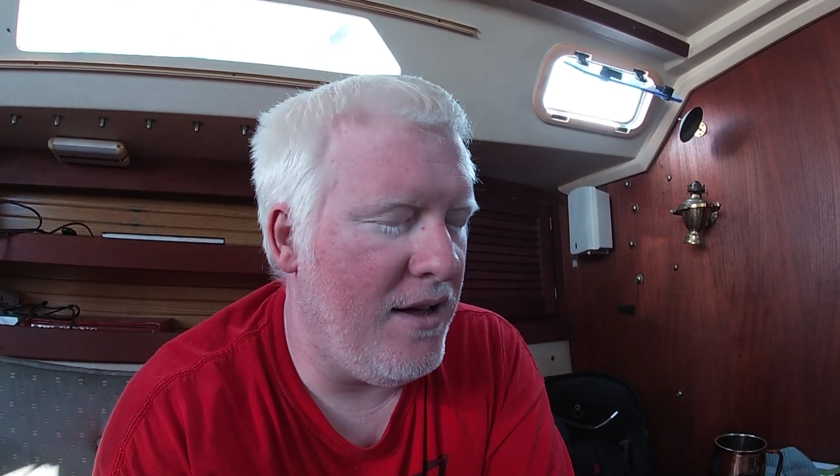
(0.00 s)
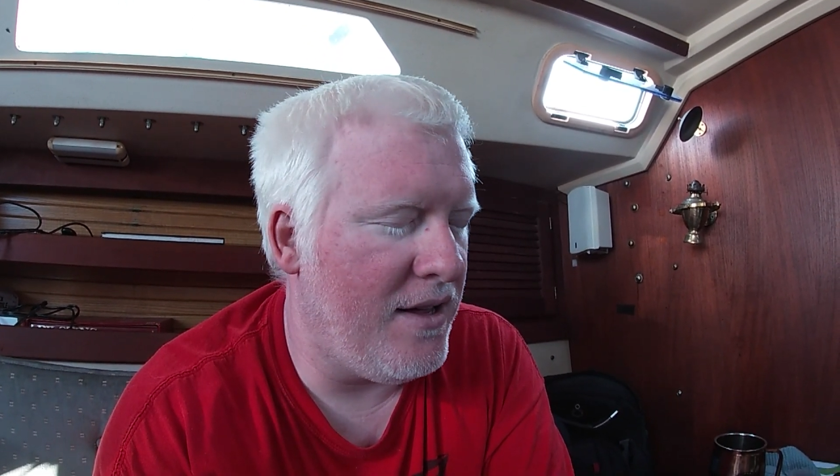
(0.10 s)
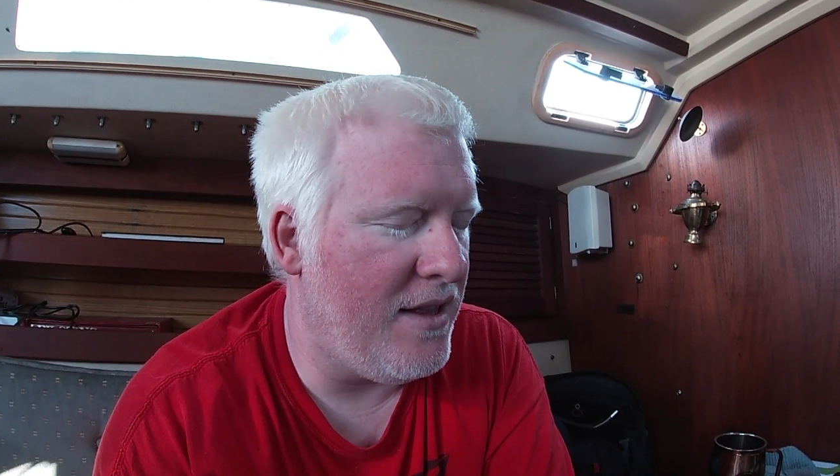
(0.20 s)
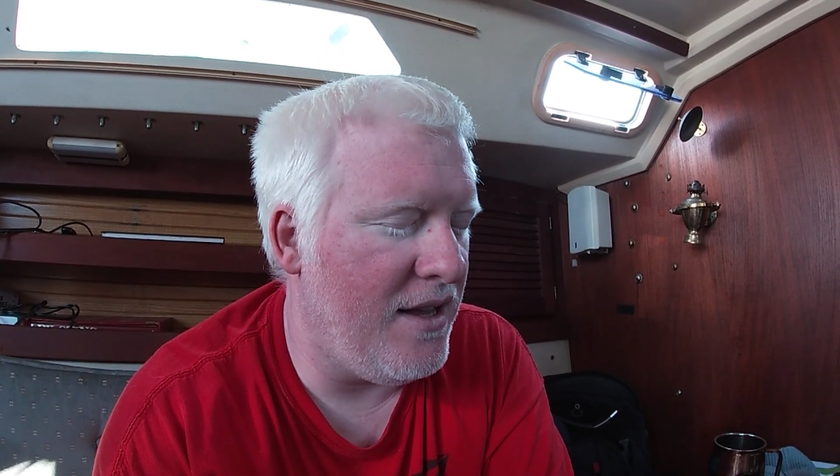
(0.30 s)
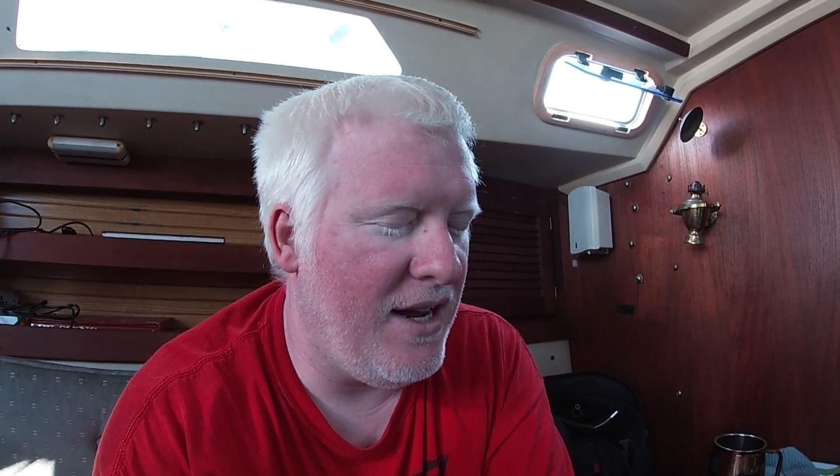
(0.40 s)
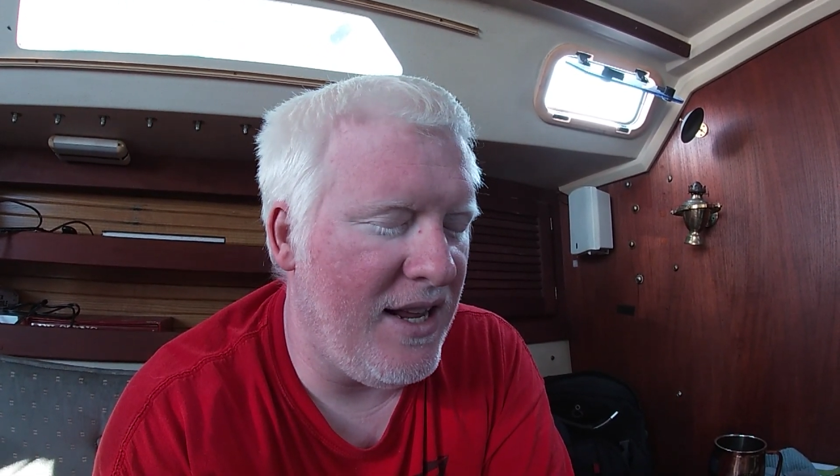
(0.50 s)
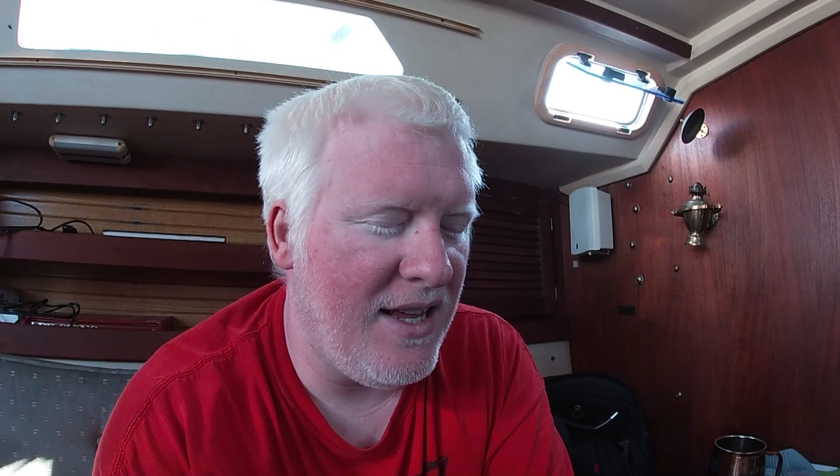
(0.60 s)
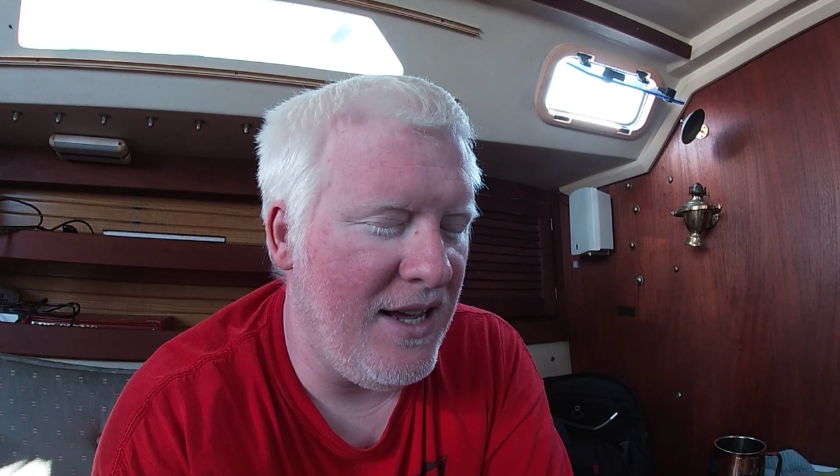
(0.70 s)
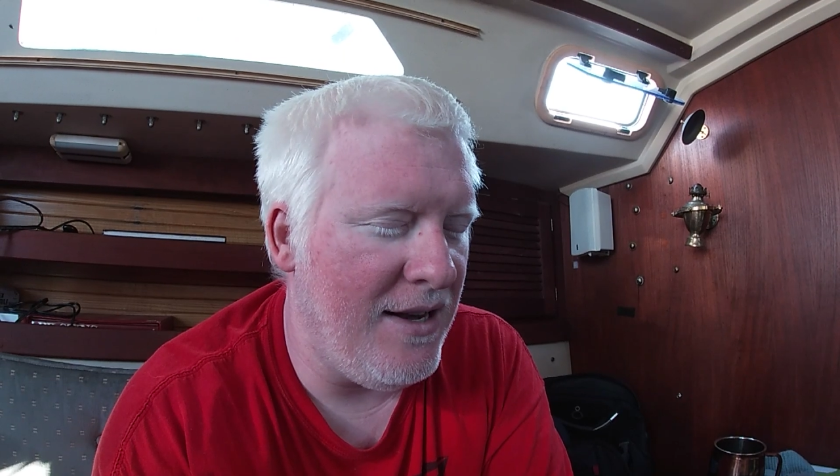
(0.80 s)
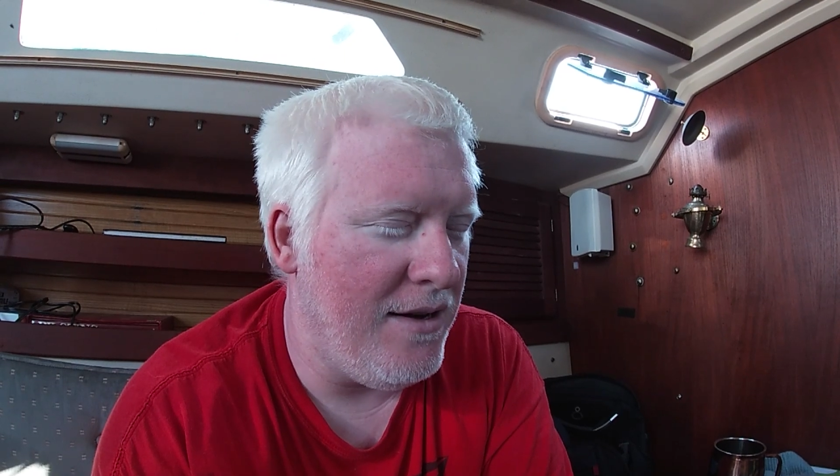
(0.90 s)
And
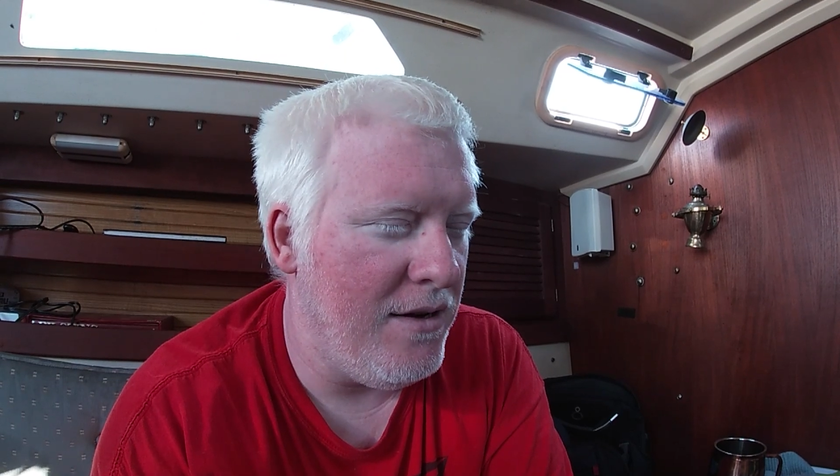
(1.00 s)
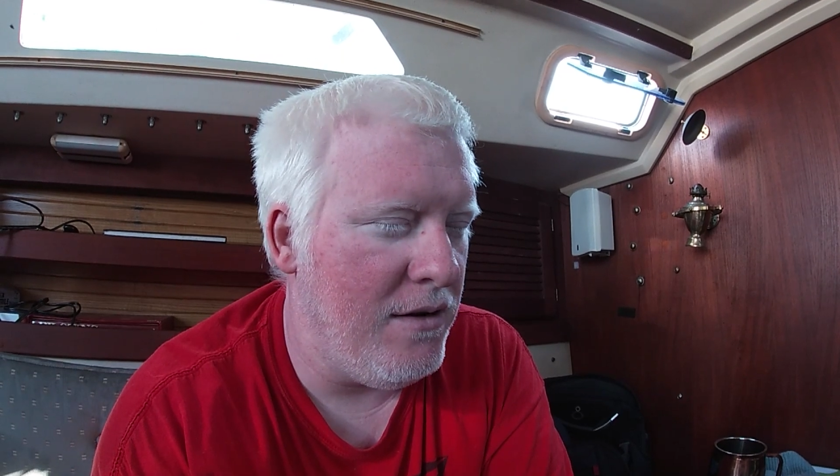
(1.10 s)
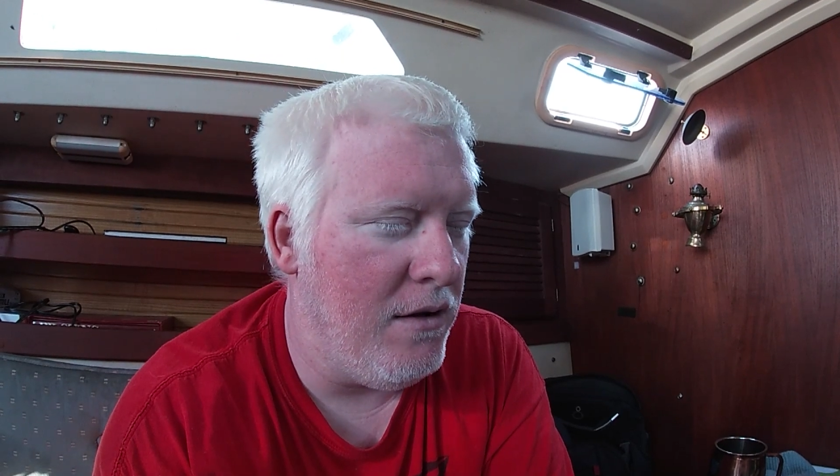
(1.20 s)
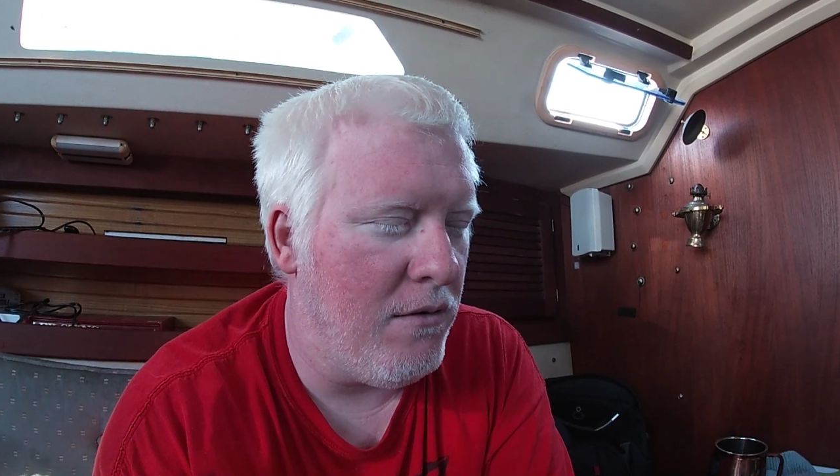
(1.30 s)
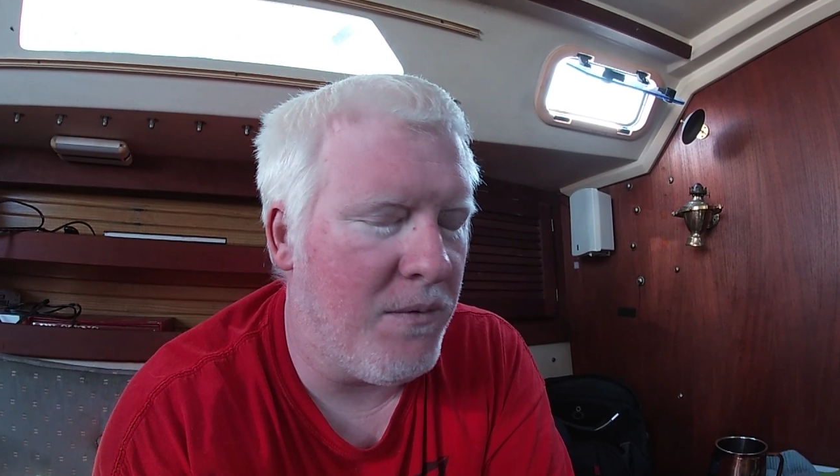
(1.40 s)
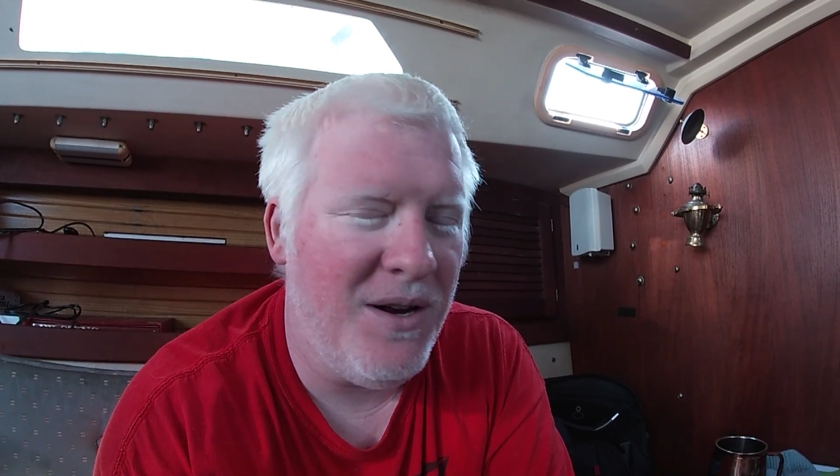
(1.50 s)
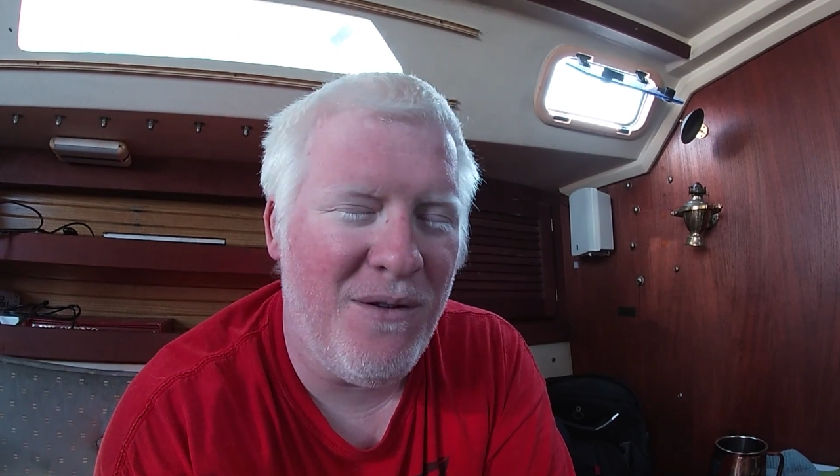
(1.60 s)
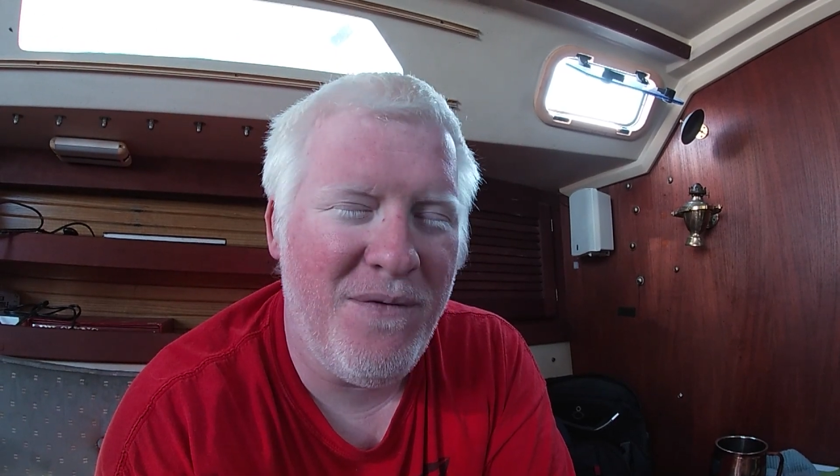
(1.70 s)
again, no real